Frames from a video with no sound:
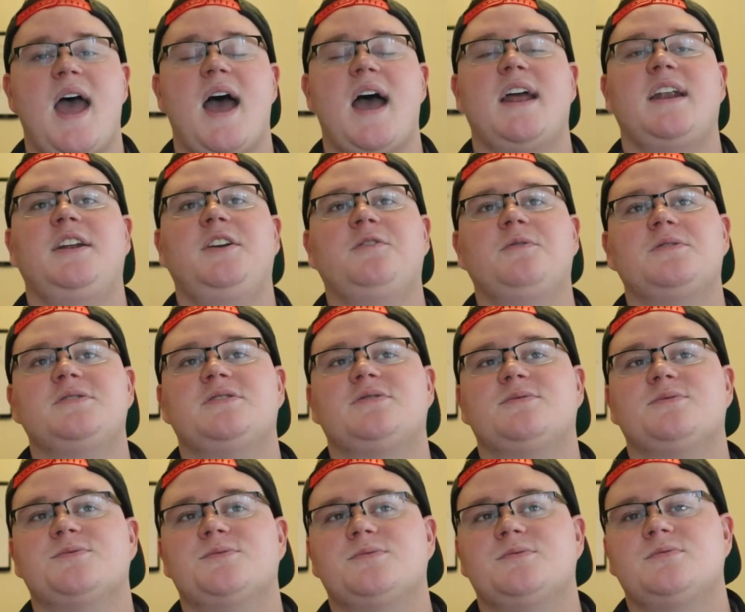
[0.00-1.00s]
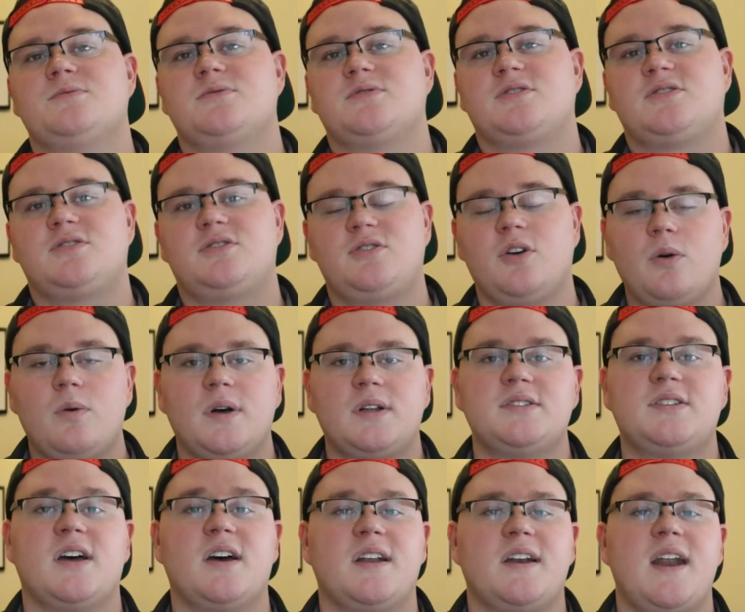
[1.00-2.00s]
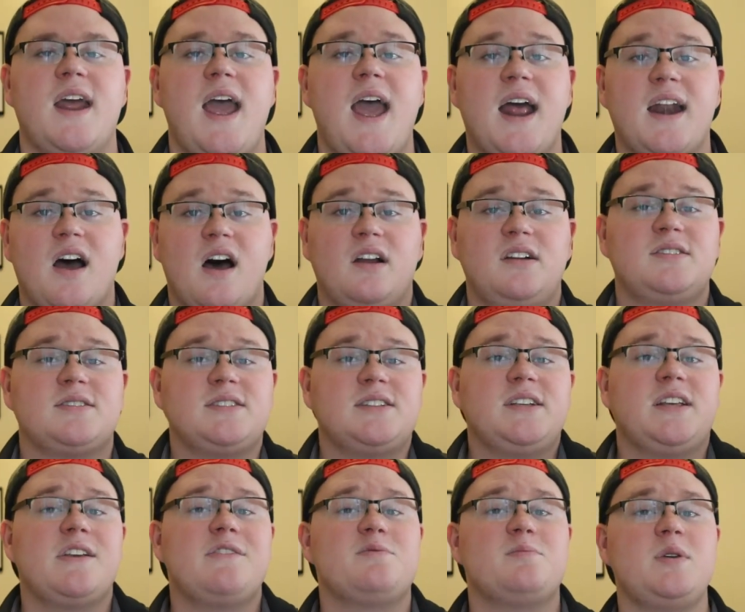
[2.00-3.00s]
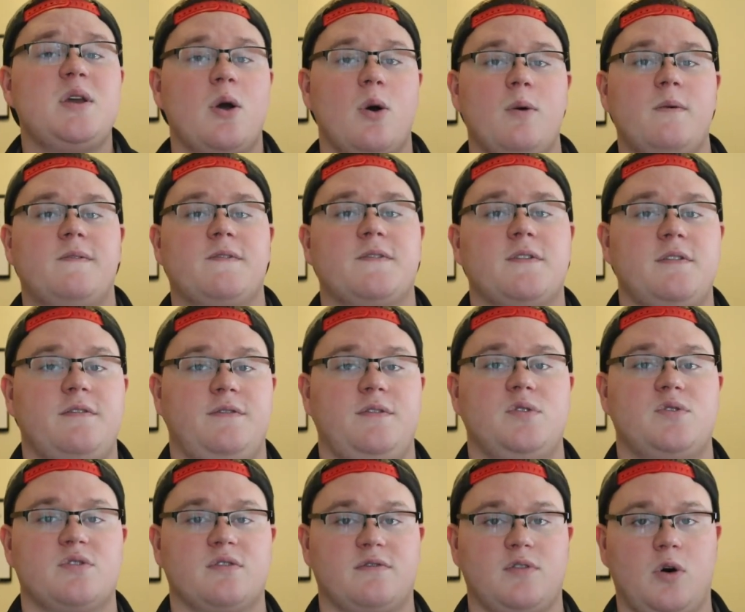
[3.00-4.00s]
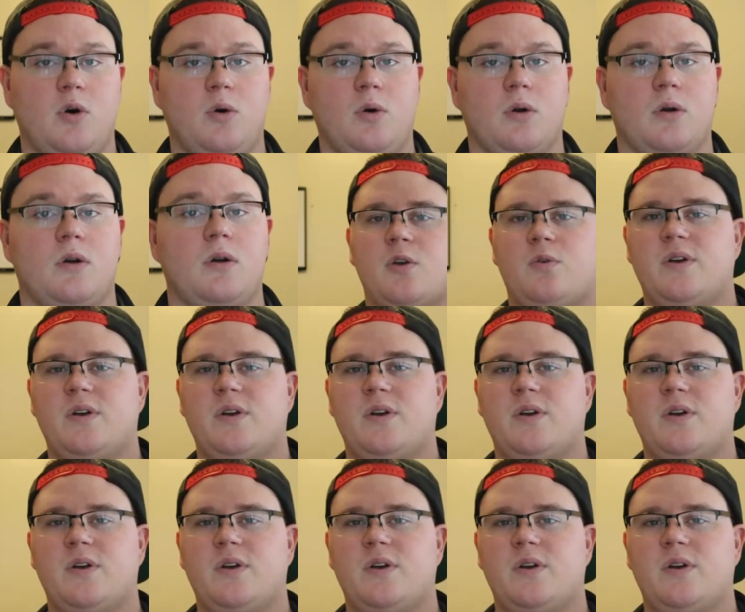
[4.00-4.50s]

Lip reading: And it was so well done. And honestly, it gives me hope for the future of horror.